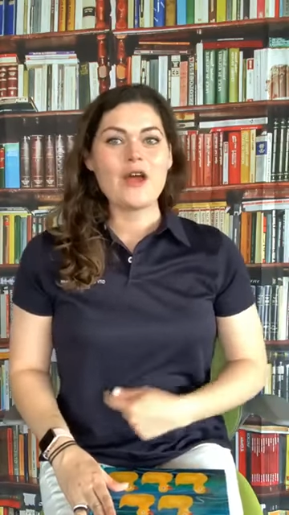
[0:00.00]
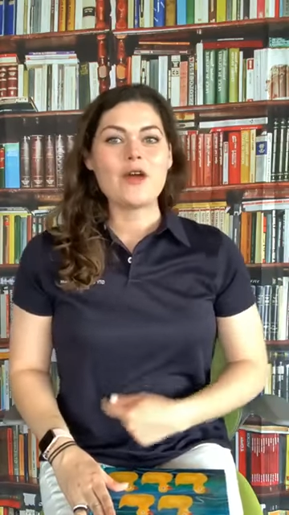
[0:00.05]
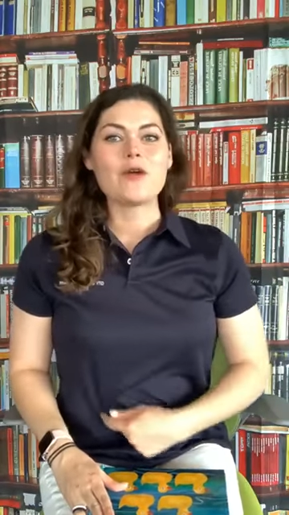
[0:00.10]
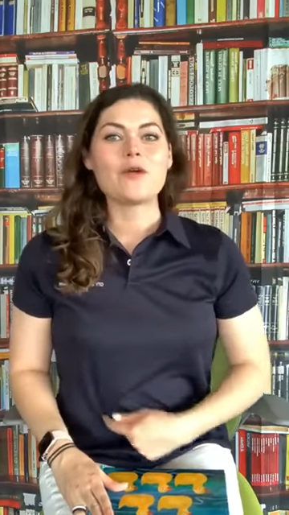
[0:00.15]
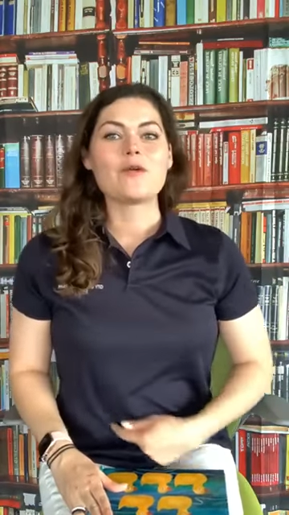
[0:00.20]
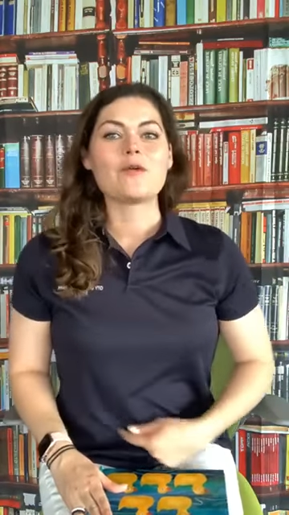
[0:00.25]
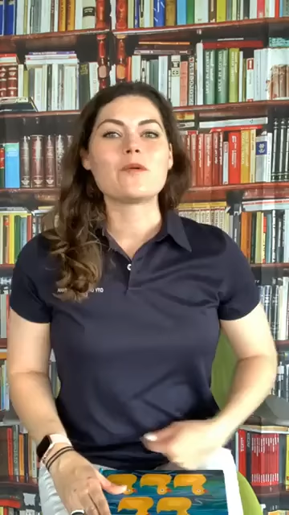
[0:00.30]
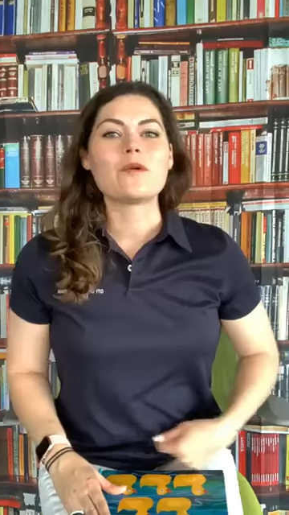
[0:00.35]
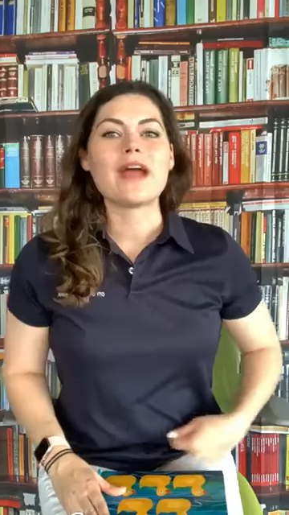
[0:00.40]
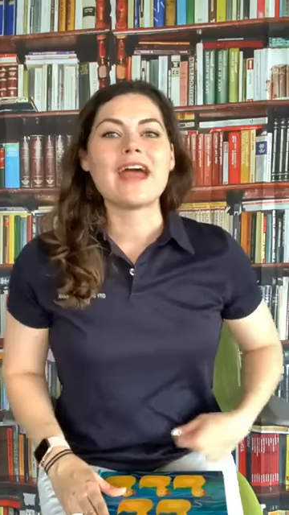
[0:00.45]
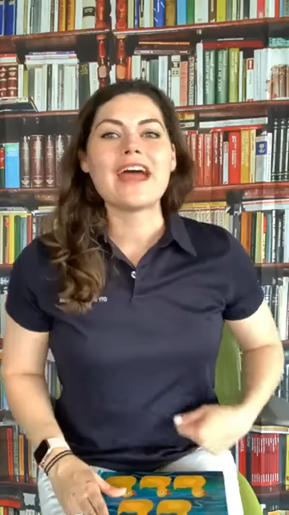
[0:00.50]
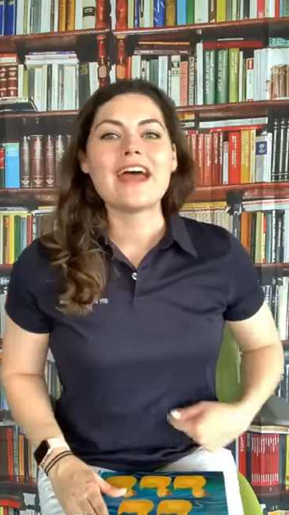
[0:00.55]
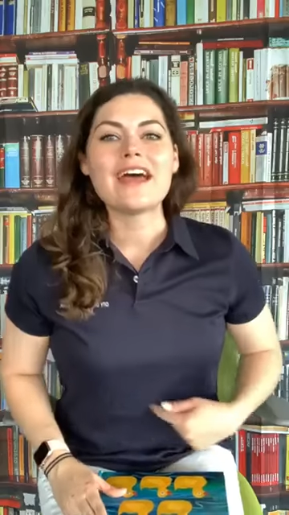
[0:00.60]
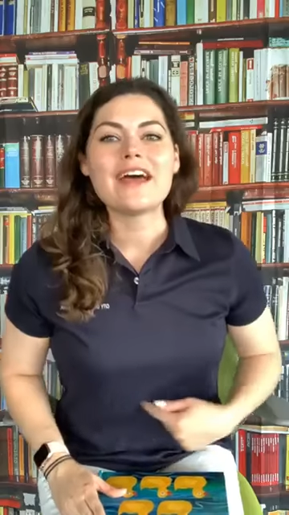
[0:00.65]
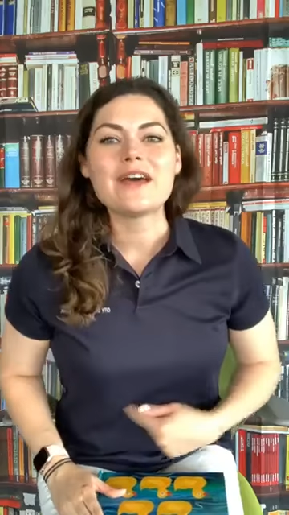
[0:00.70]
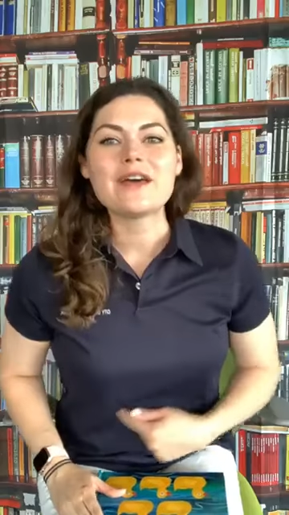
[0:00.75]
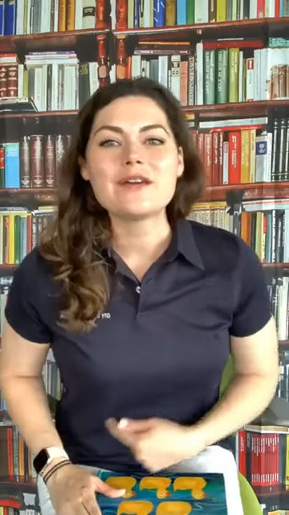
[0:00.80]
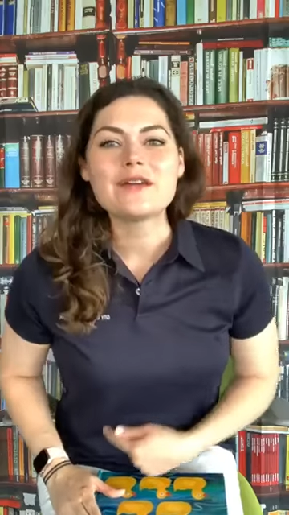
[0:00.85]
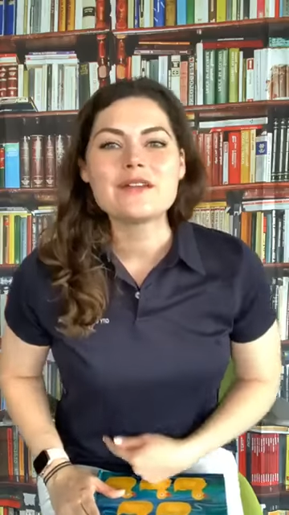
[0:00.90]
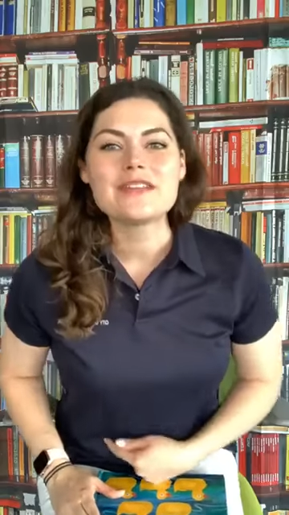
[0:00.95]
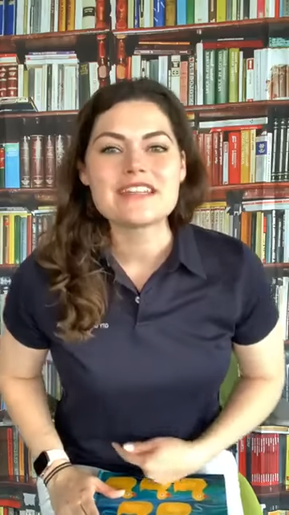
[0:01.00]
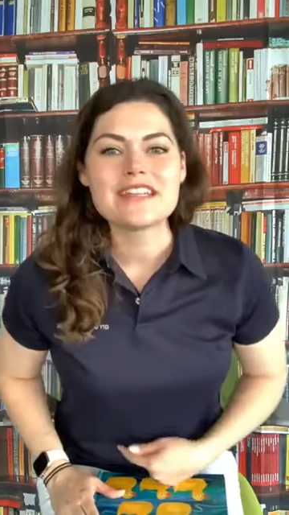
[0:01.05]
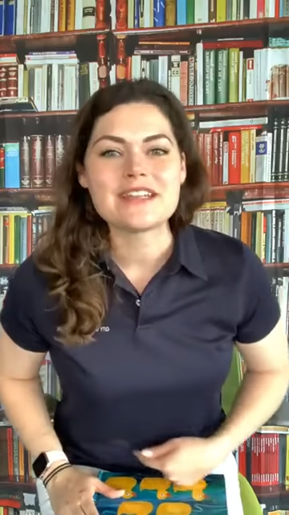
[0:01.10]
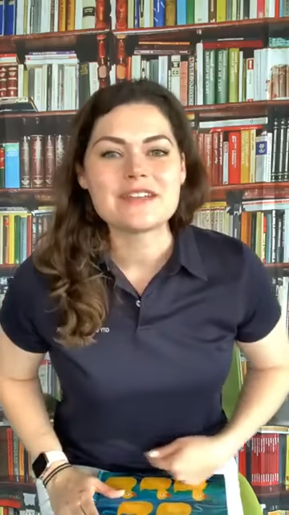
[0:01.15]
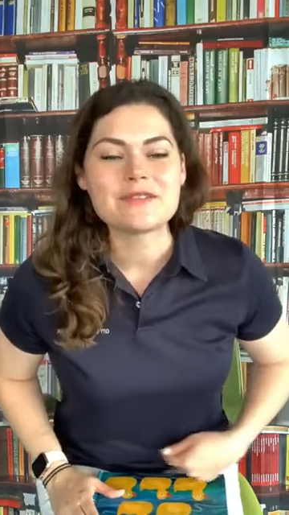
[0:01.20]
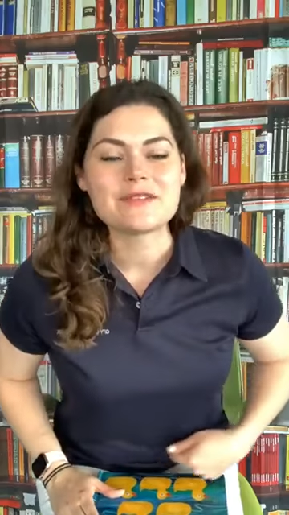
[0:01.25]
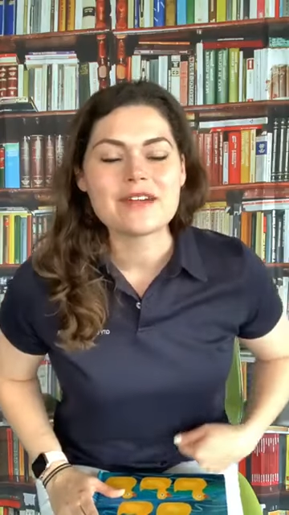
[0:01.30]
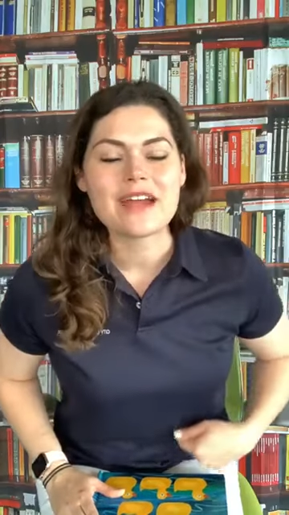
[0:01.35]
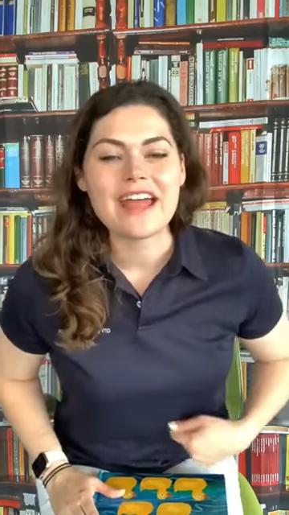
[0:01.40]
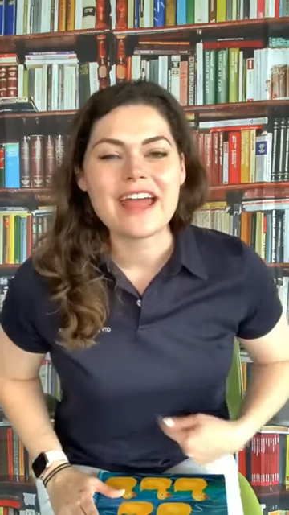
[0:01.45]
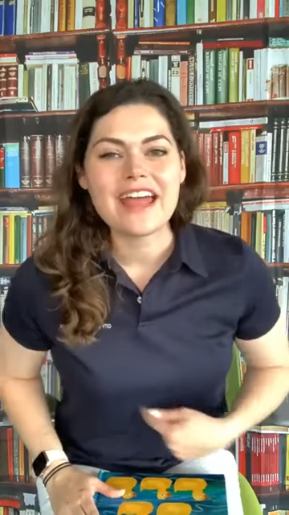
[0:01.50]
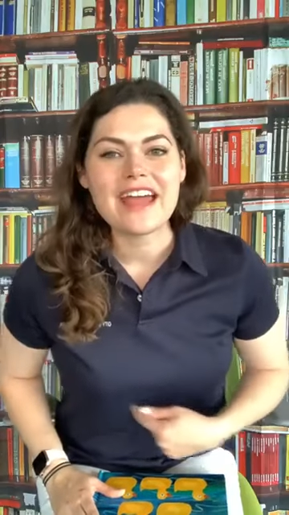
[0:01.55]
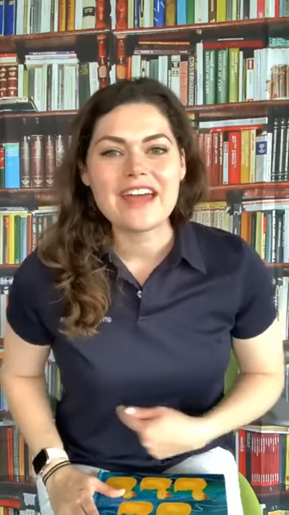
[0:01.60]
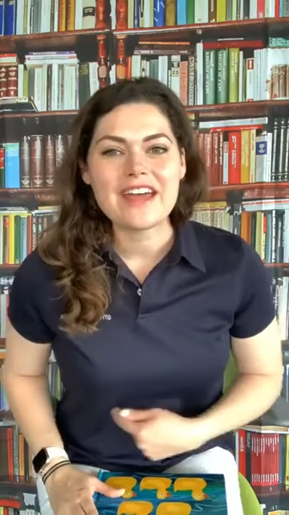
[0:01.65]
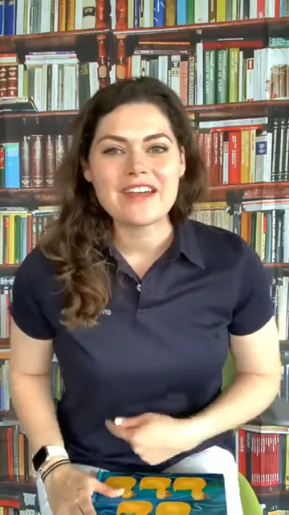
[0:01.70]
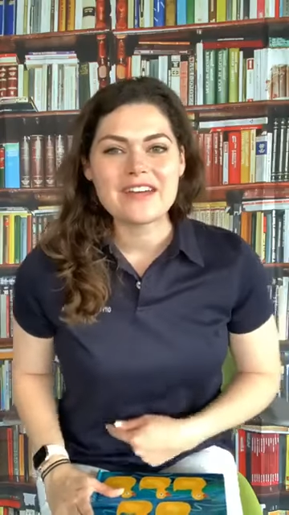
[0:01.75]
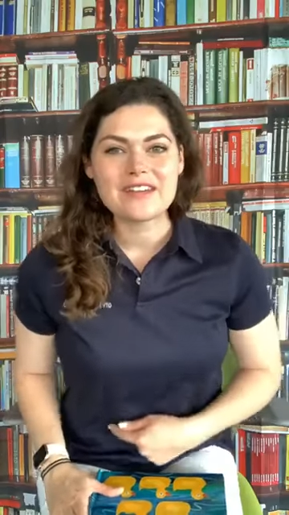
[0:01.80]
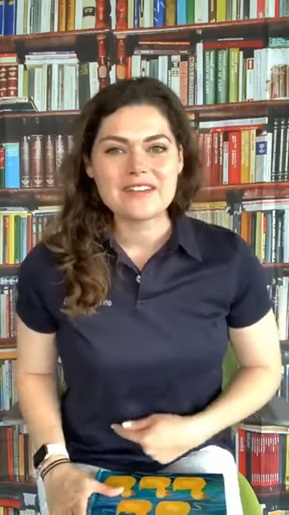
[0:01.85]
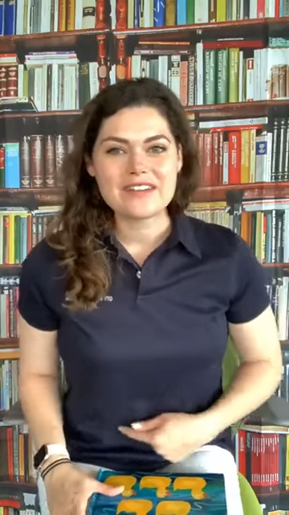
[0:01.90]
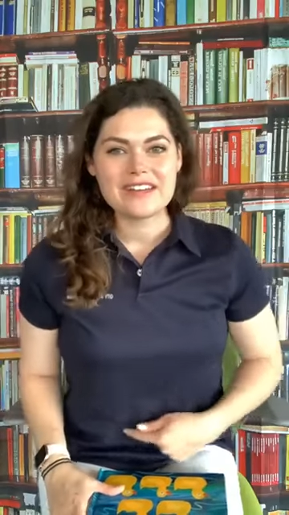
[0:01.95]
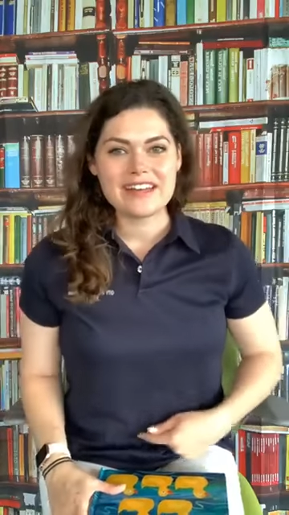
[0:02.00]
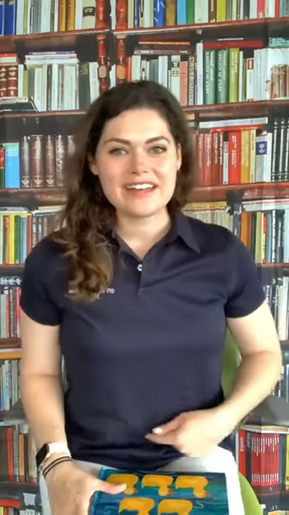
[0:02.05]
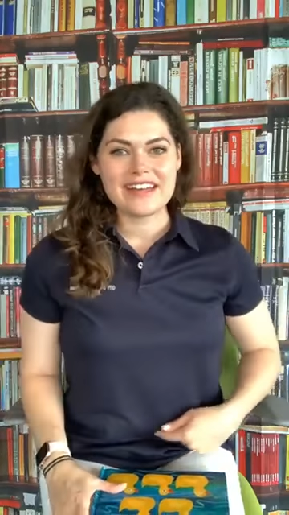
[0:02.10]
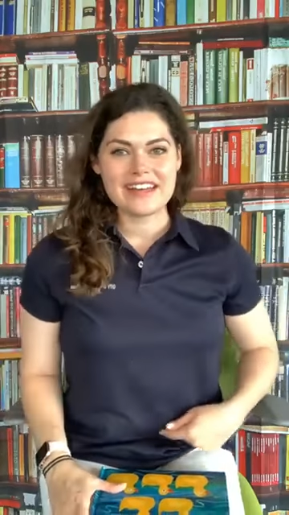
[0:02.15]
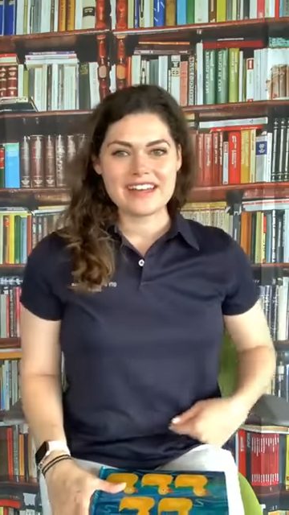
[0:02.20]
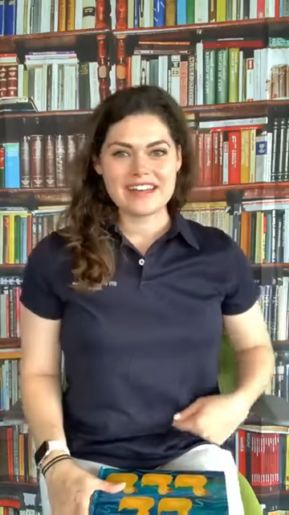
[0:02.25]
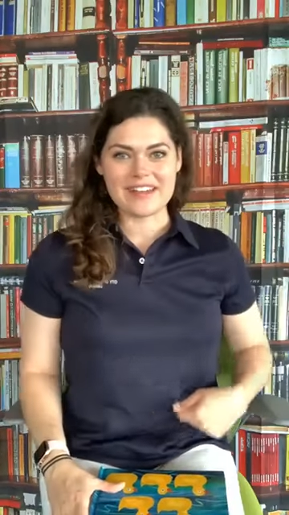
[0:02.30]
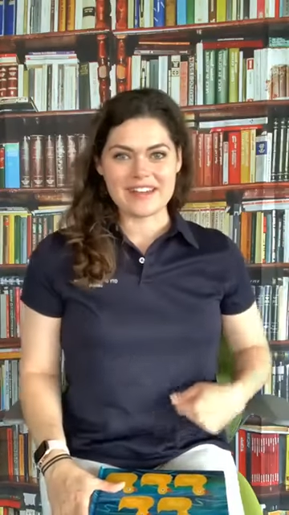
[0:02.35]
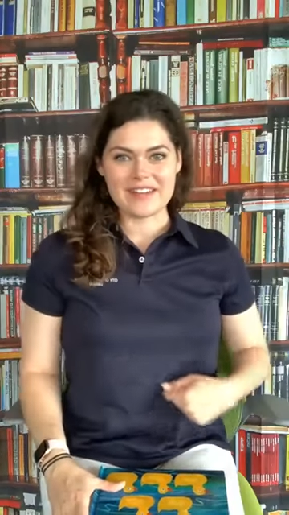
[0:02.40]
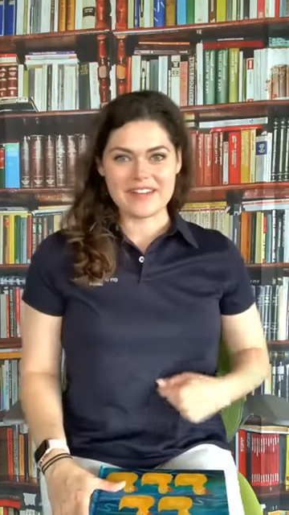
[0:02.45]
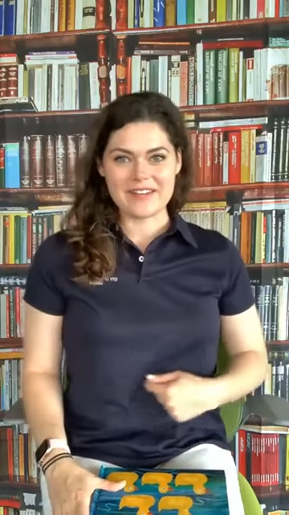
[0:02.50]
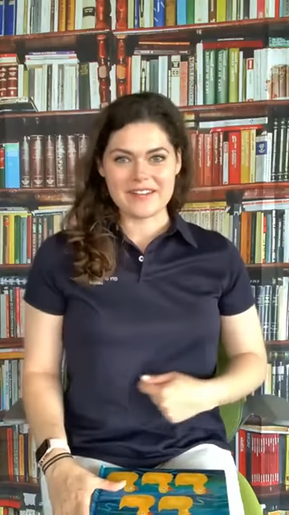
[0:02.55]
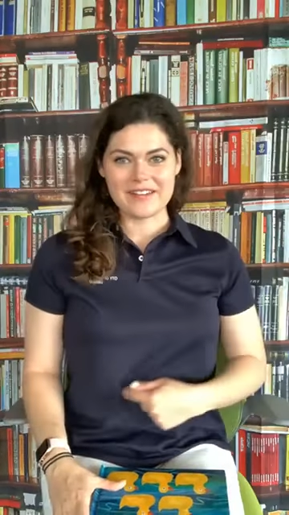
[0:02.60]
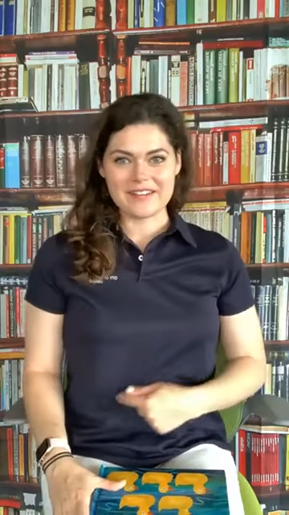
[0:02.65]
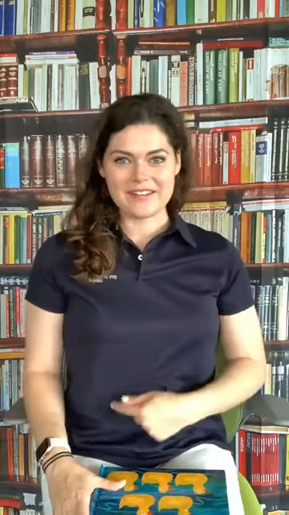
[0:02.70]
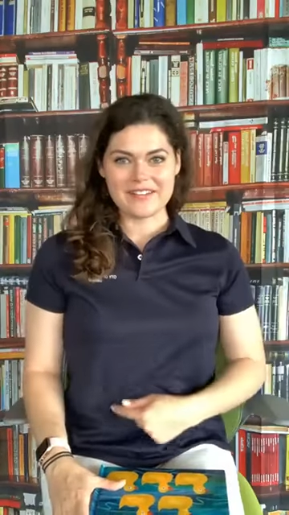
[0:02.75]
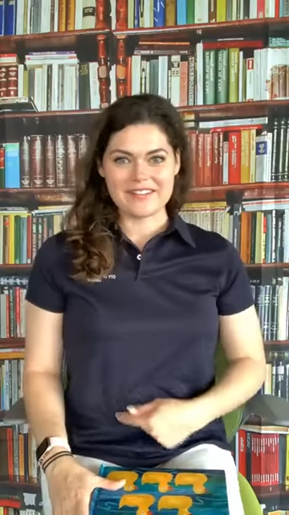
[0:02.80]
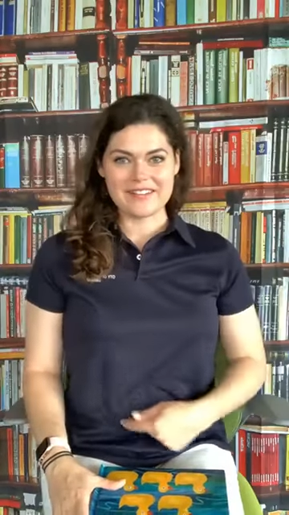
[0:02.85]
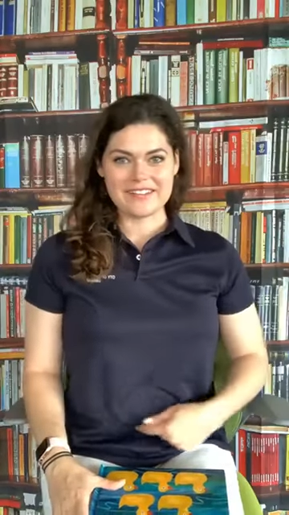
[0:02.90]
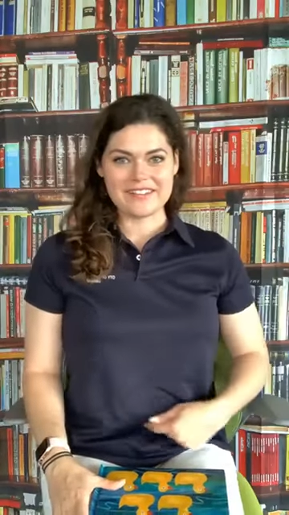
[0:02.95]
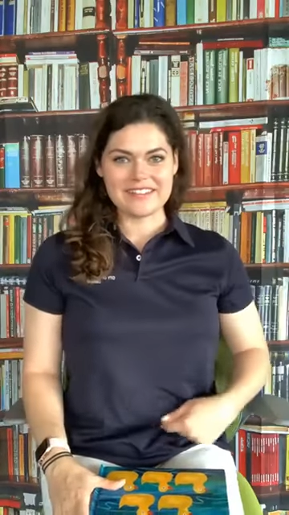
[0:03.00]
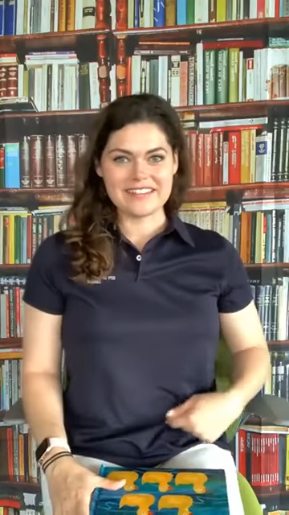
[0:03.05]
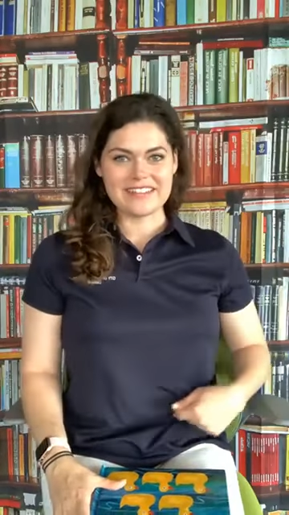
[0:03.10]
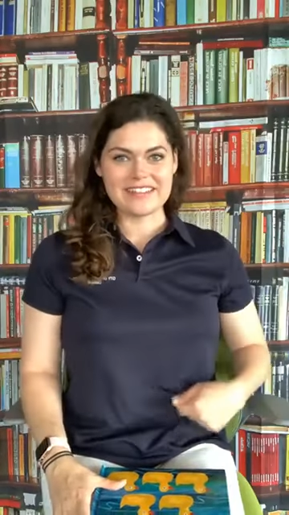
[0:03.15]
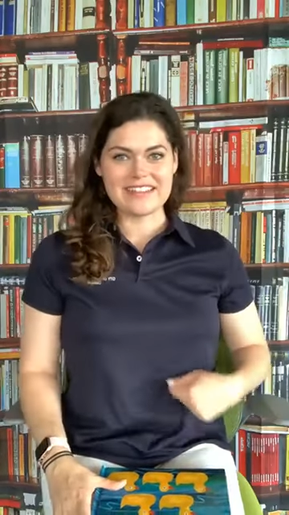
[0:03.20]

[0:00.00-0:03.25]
Round and round it goes.